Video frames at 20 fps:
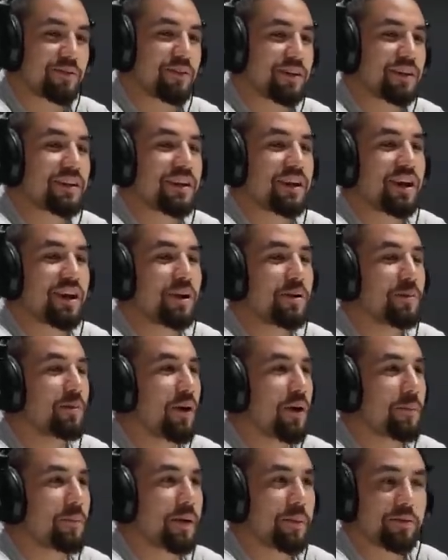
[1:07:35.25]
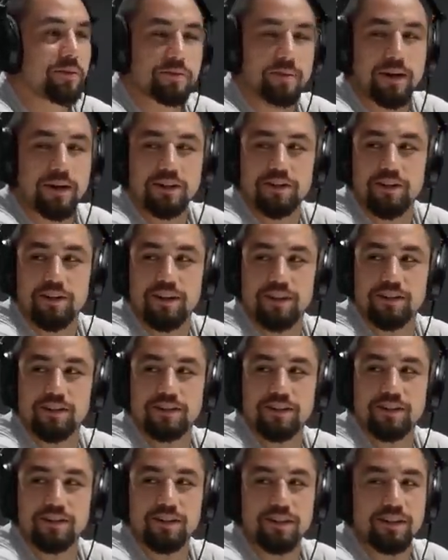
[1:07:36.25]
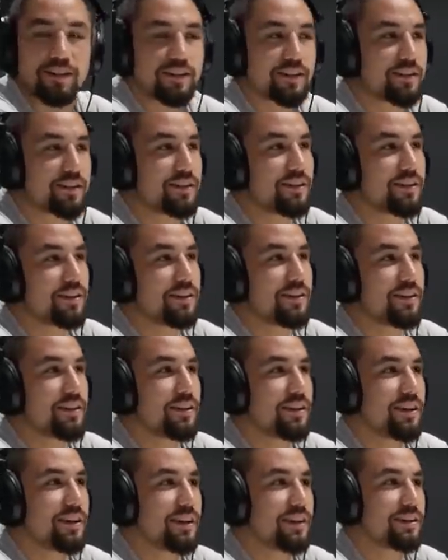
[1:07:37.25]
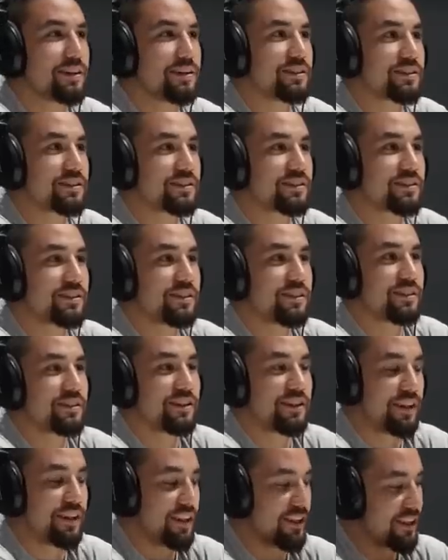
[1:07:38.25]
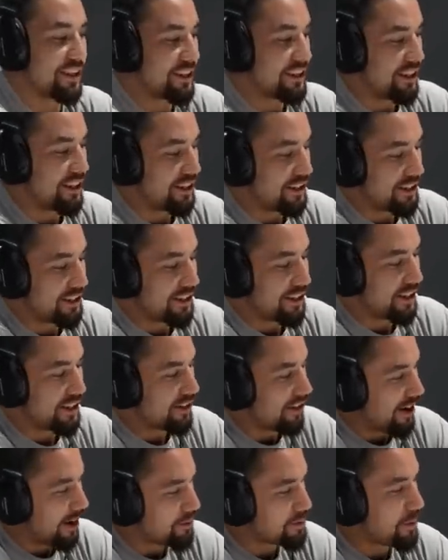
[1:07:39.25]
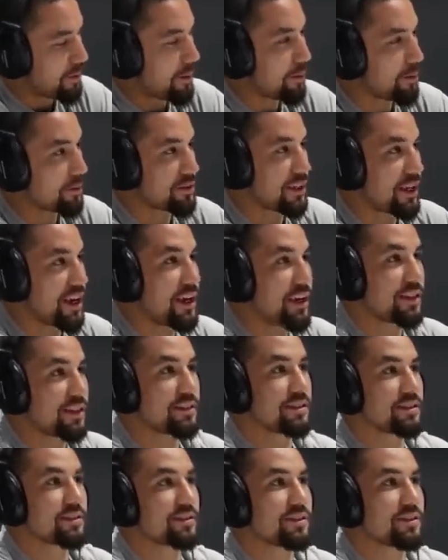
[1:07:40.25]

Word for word: He can yeah. elbow people's punch range. Yeah, like, he can just and, and uses he, them well. Grabs people's hands.